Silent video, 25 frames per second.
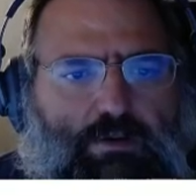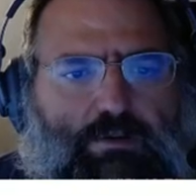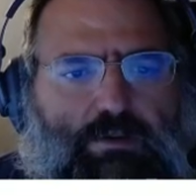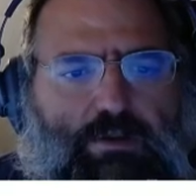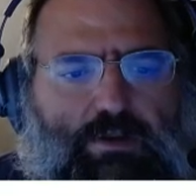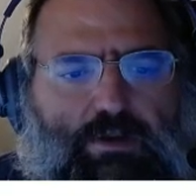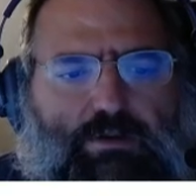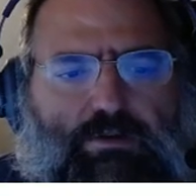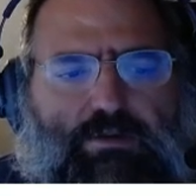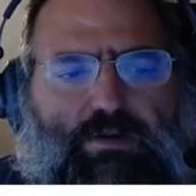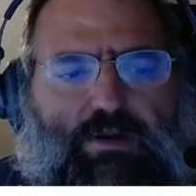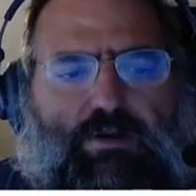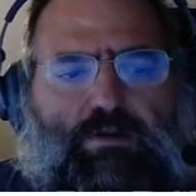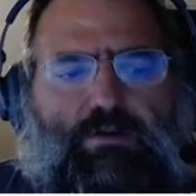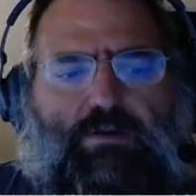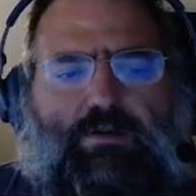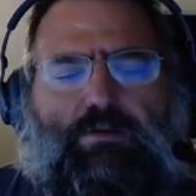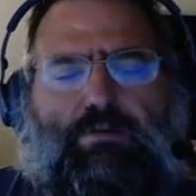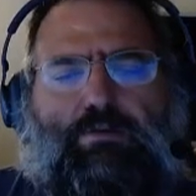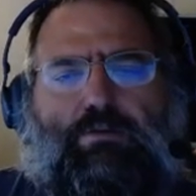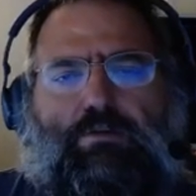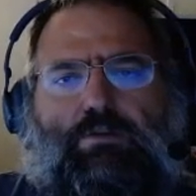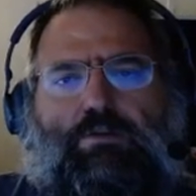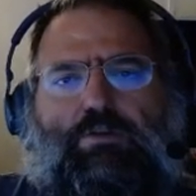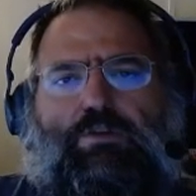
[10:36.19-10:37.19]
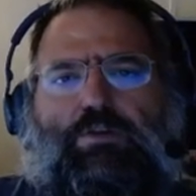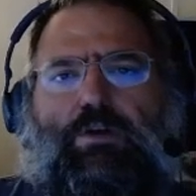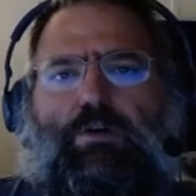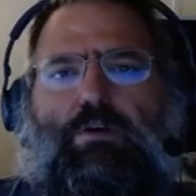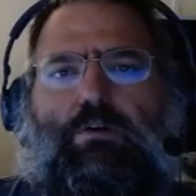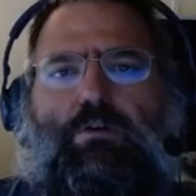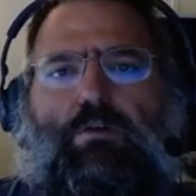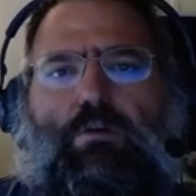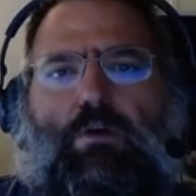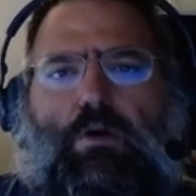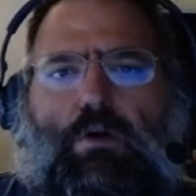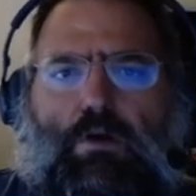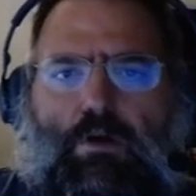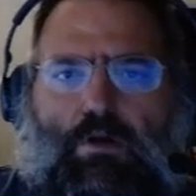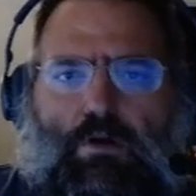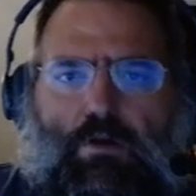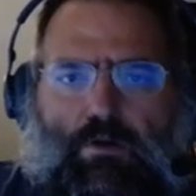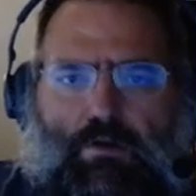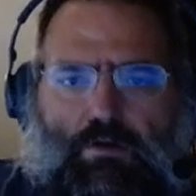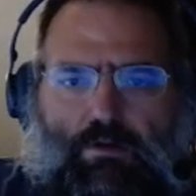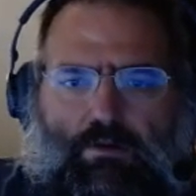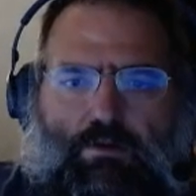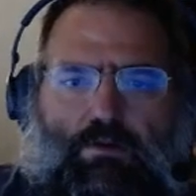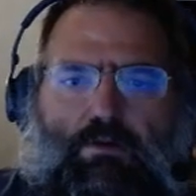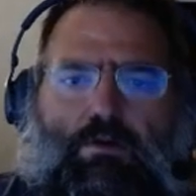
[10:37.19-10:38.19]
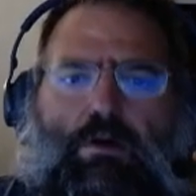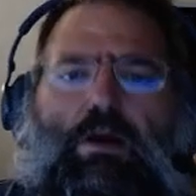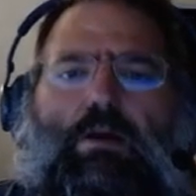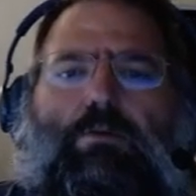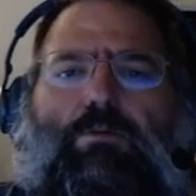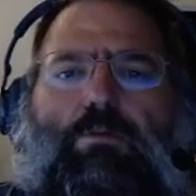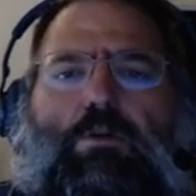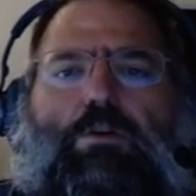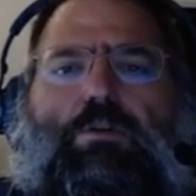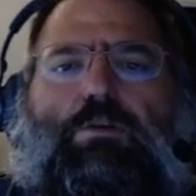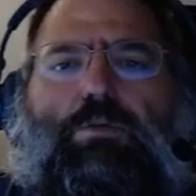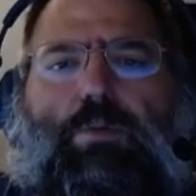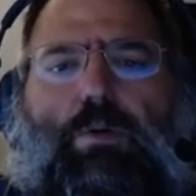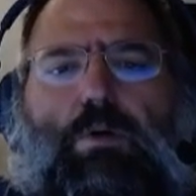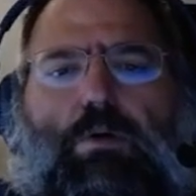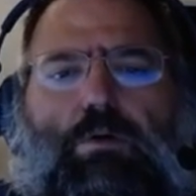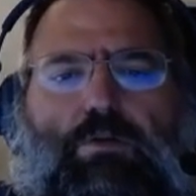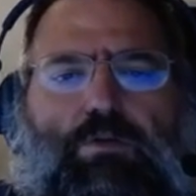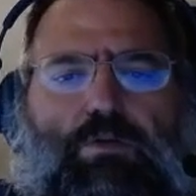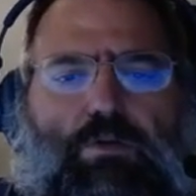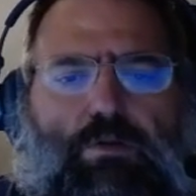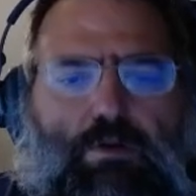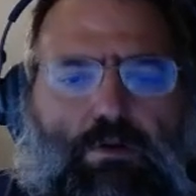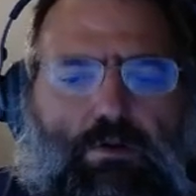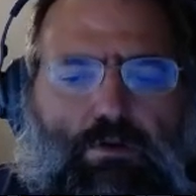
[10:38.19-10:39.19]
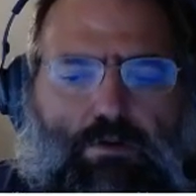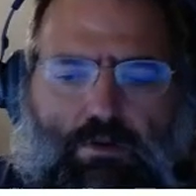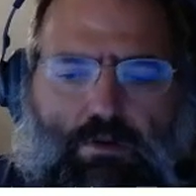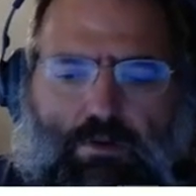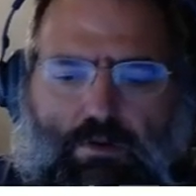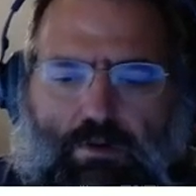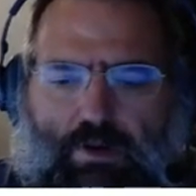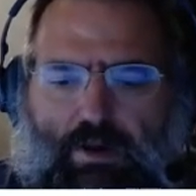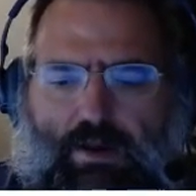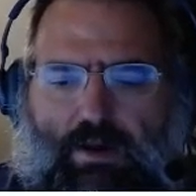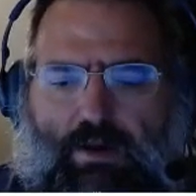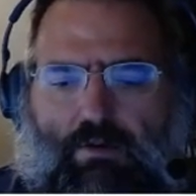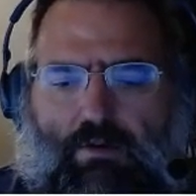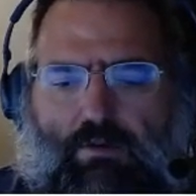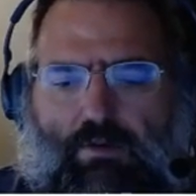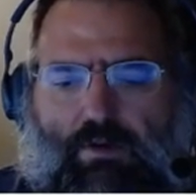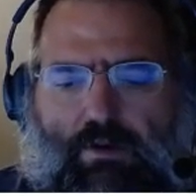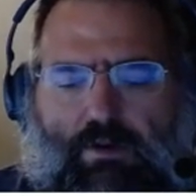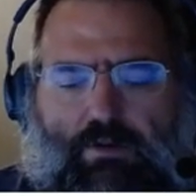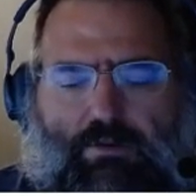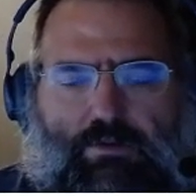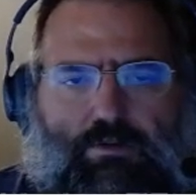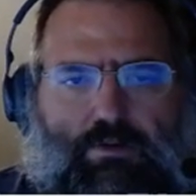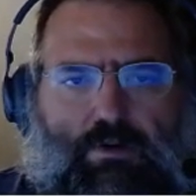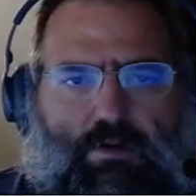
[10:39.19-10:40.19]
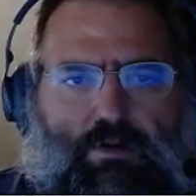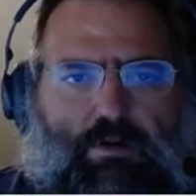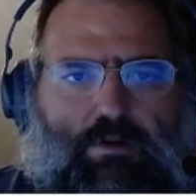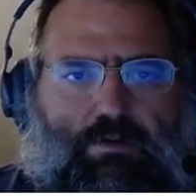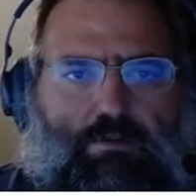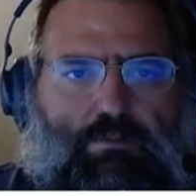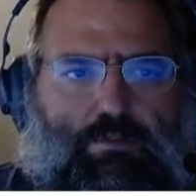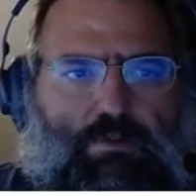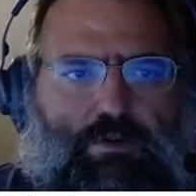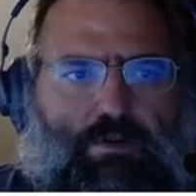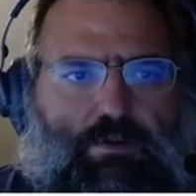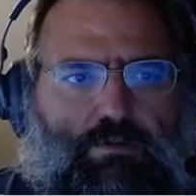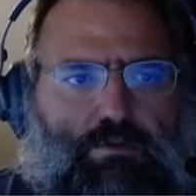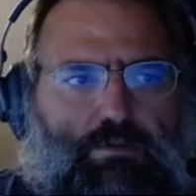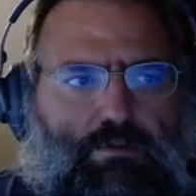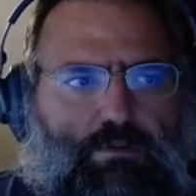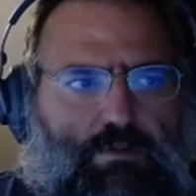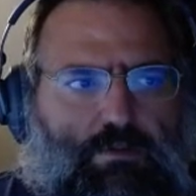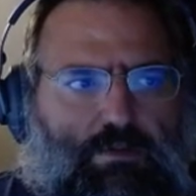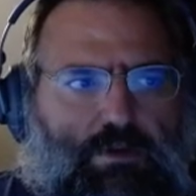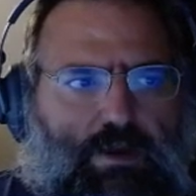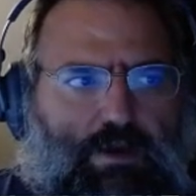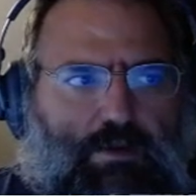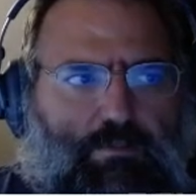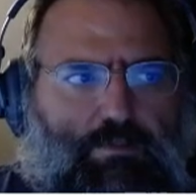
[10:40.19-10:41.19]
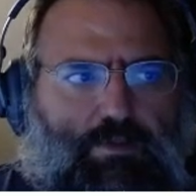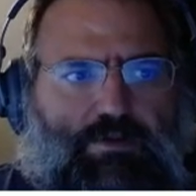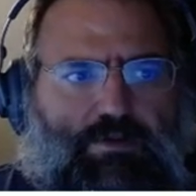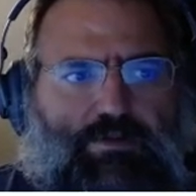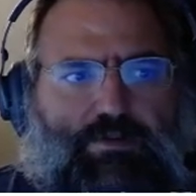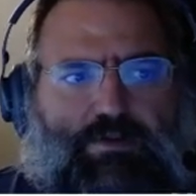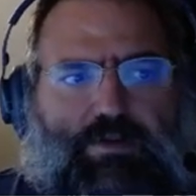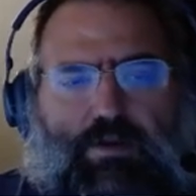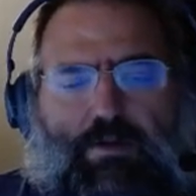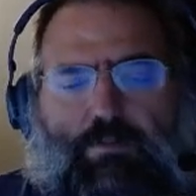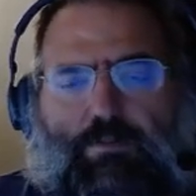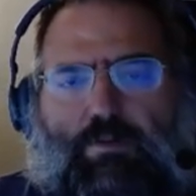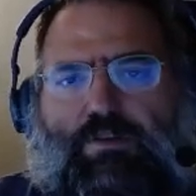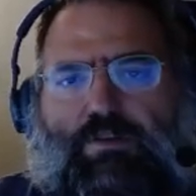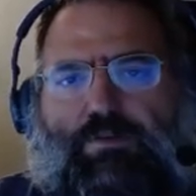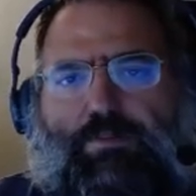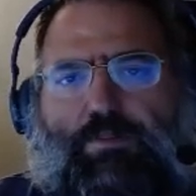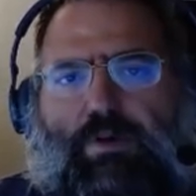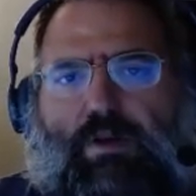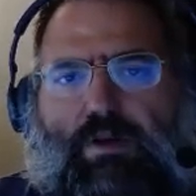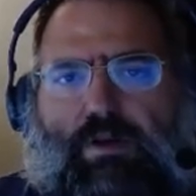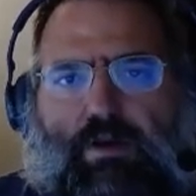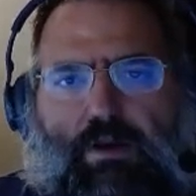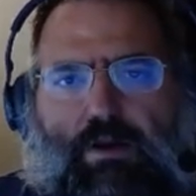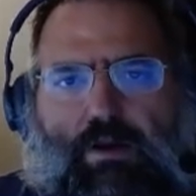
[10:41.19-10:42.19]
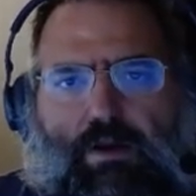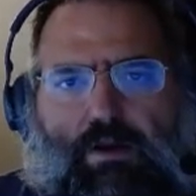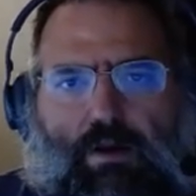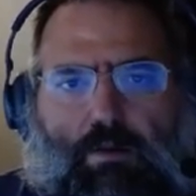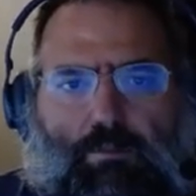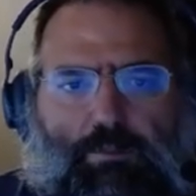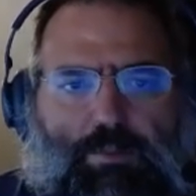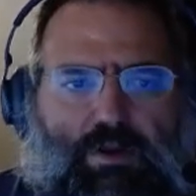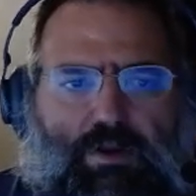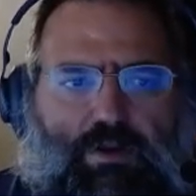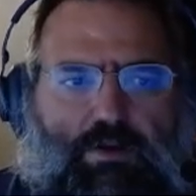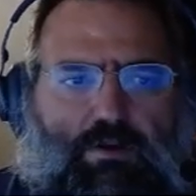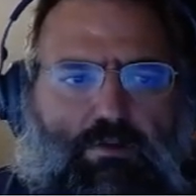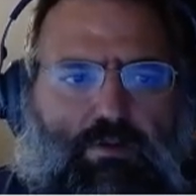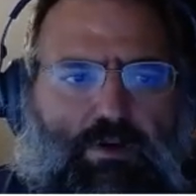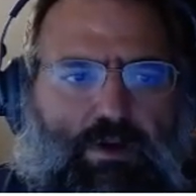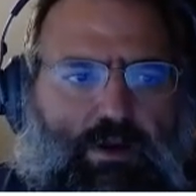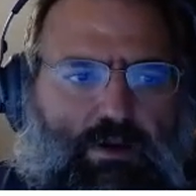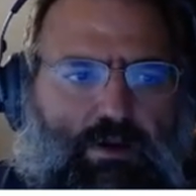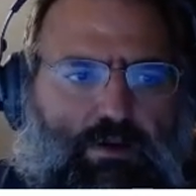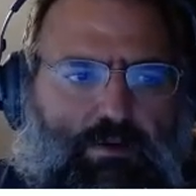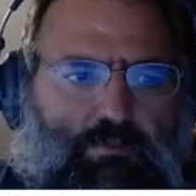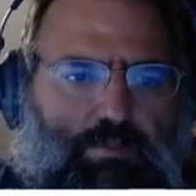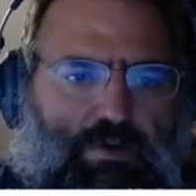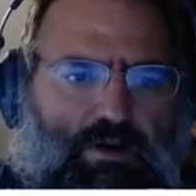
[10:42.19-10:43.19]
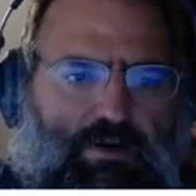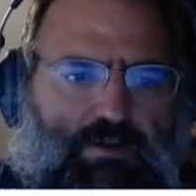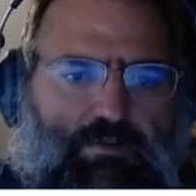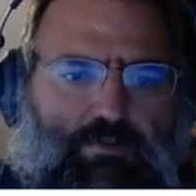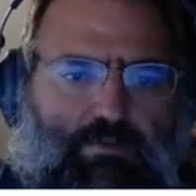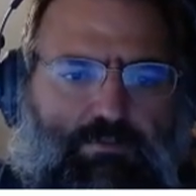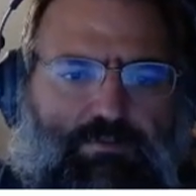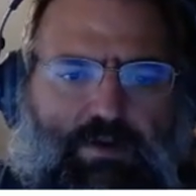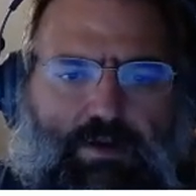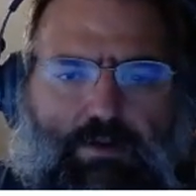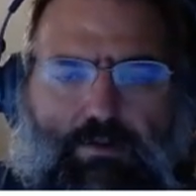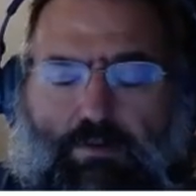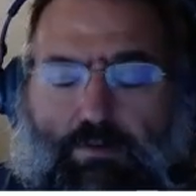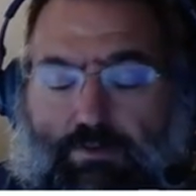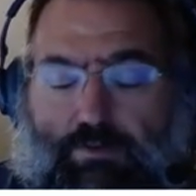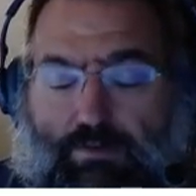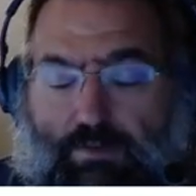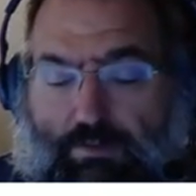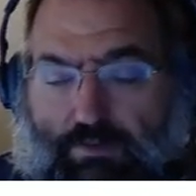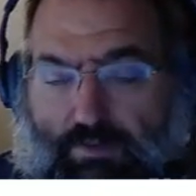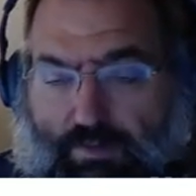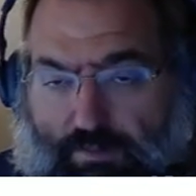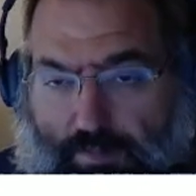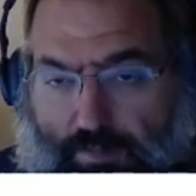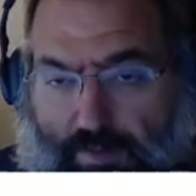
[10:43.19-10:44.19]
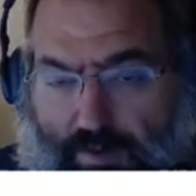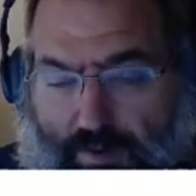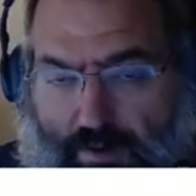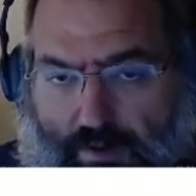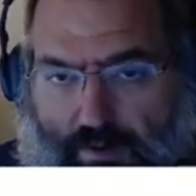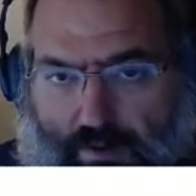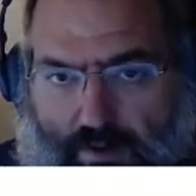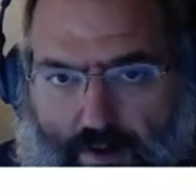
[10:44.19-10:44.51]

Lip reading: The intent is to show your average person how to get started with Databricks, Databricks being a company created by the founders of Spark